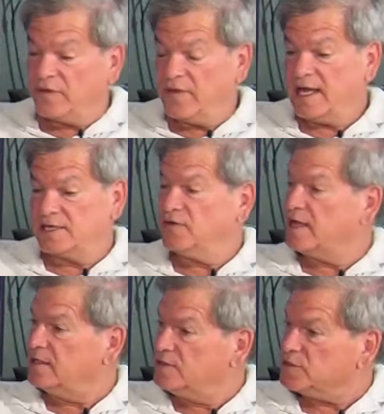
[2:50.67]
the thing I try
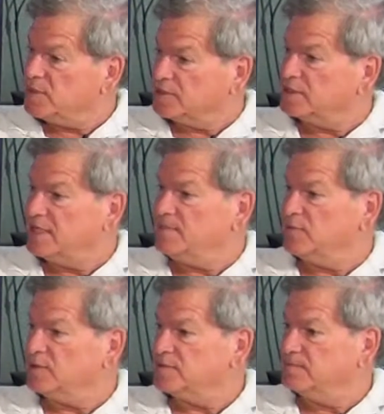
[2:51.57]
to do is build a team
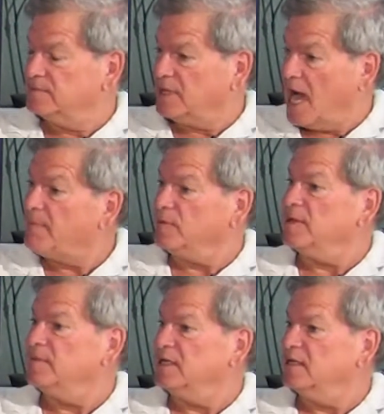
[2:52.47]
that would
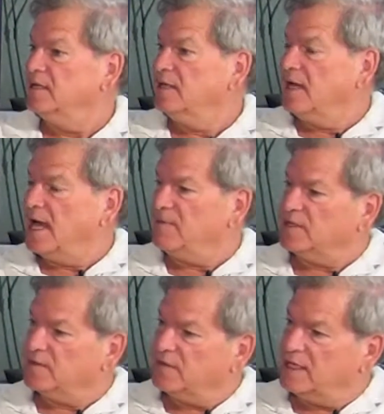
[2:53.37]
complement me. I mean,
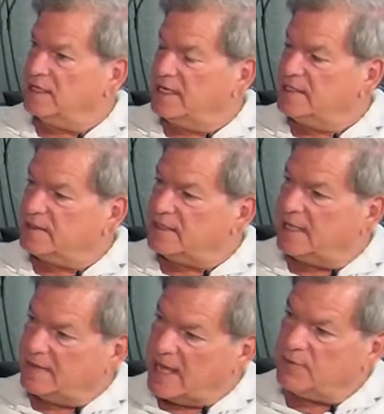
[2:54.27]
at the end of the
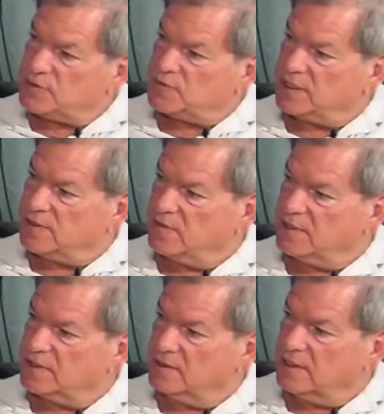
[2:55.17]
day, that was really
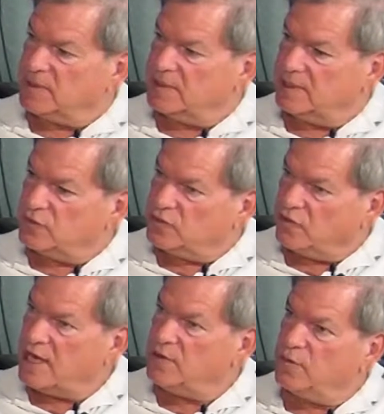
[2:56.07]
critical. I mean,
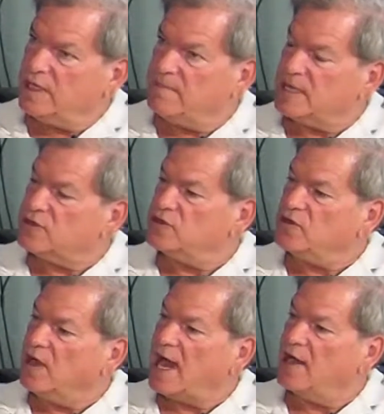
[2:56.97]
try to really make sure
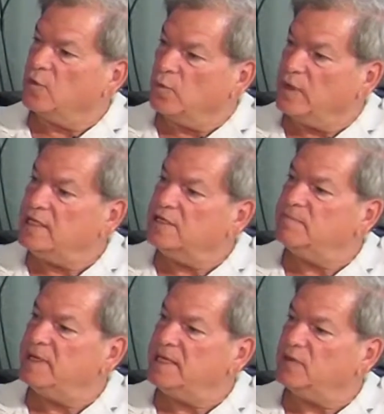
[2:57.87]
you hire really
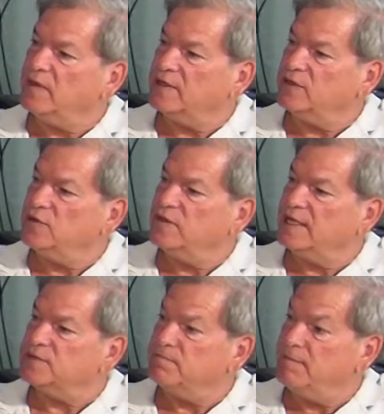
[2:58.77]
good people that do
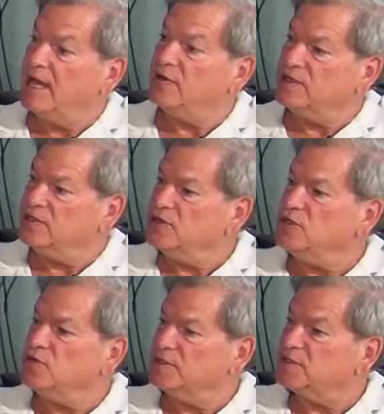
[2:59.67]
things better than you
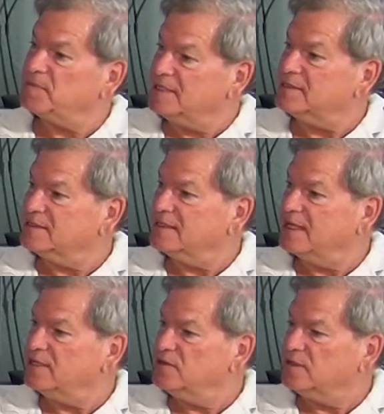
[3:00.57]
do in the spaces that they do